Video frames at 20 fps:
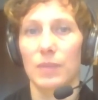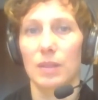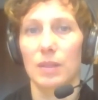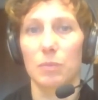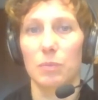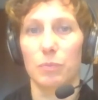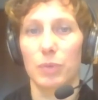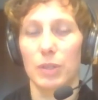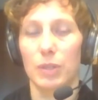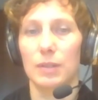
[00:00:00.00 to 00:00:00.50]

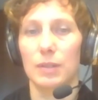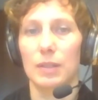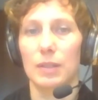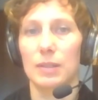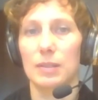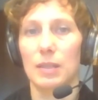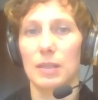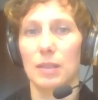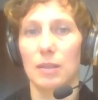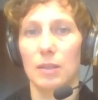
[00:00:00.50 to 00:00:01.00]
the
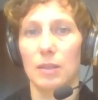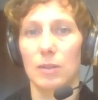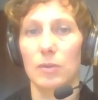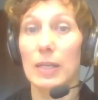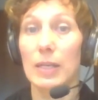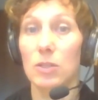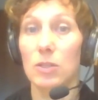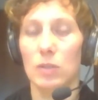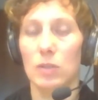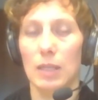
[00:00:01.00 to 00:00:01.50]
parties that are
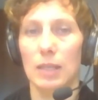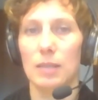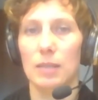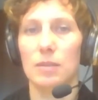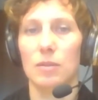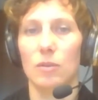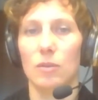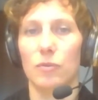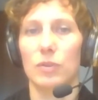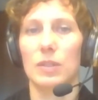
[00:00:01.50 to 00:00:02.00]
range states
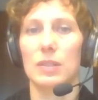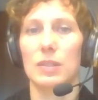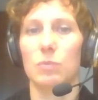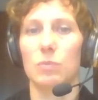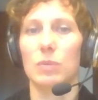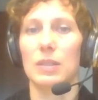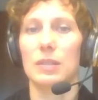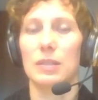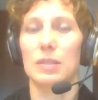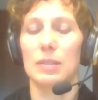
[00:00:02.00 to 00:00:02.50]
of these
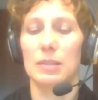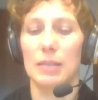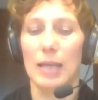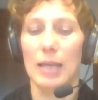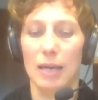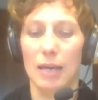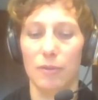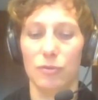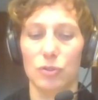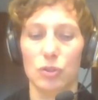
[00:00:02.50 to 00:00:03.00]
species
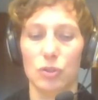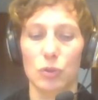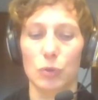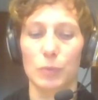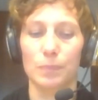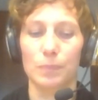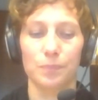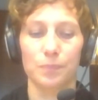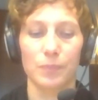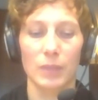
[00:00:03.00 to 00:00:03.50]
have to
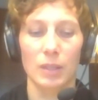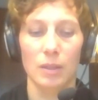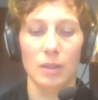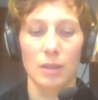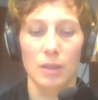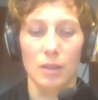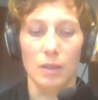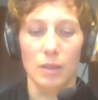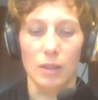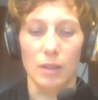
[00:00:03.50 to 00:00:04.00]

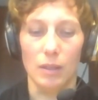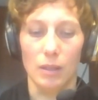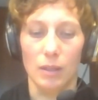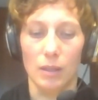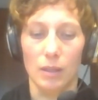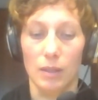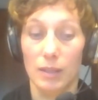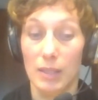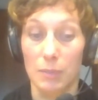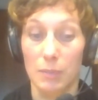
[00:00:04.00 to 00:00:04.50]

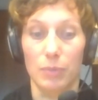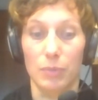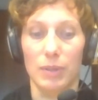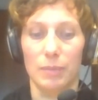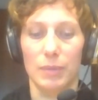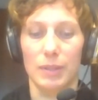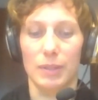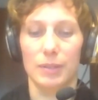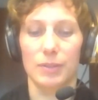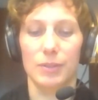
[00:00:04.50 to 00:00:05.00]

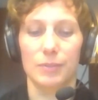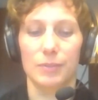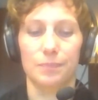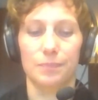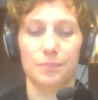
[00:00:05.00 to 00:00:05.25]
implement.